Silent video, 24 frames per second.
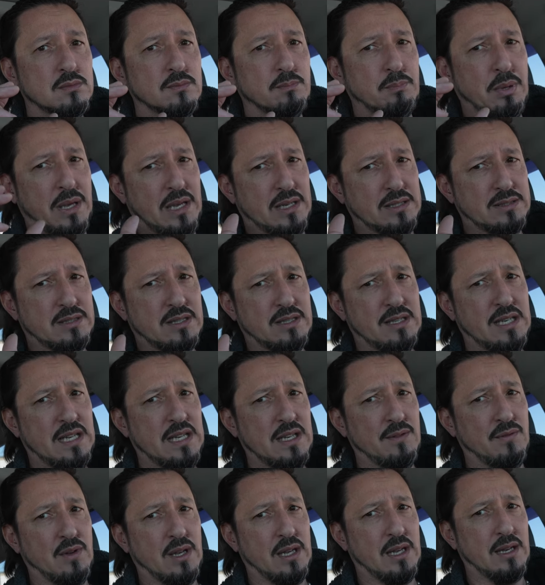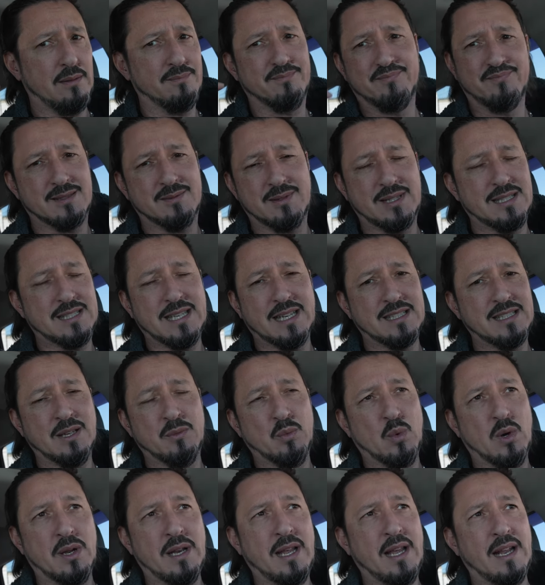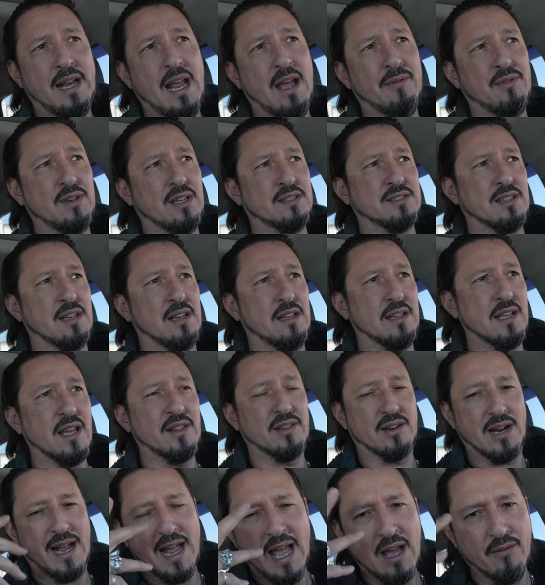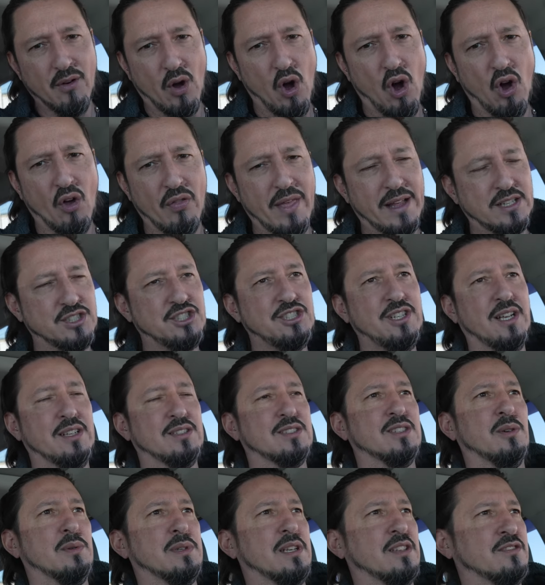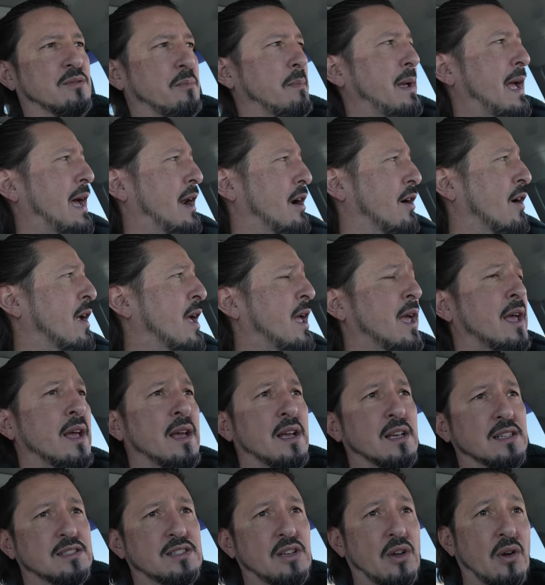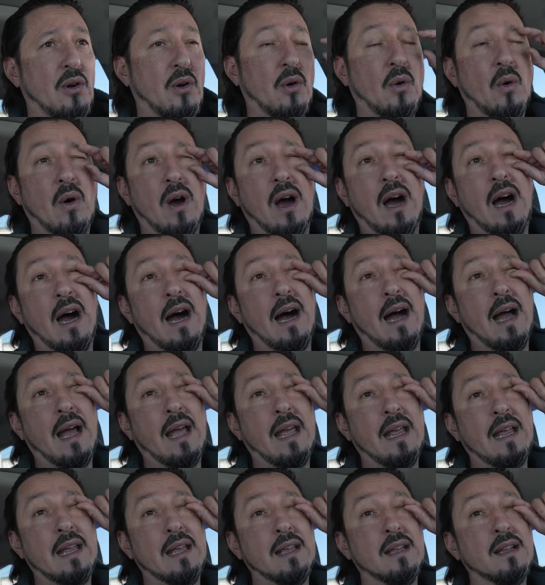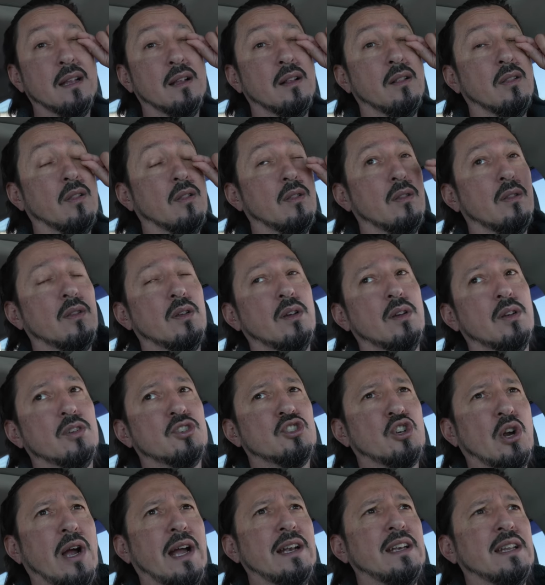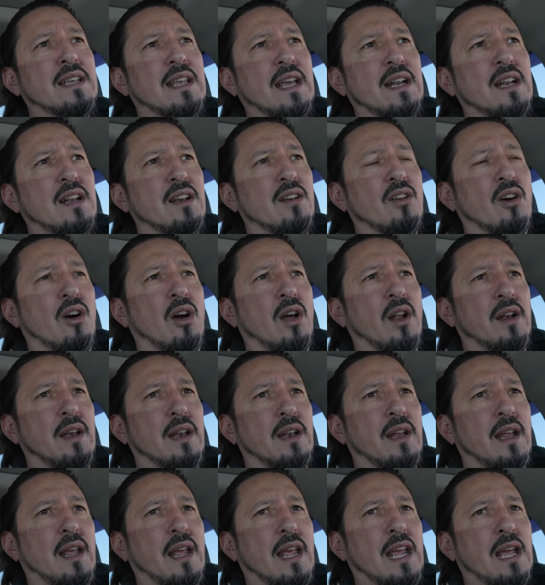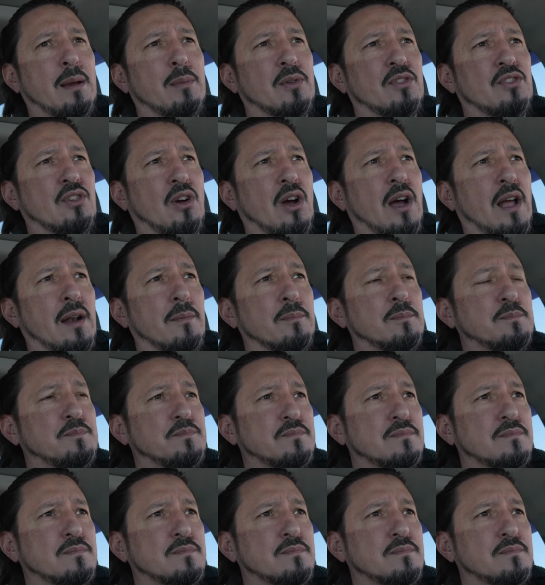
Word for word: based TV six in one hand, half a dozen in the other. I have all that shit, so it doesn't matter. So I tried to get it on Amazon,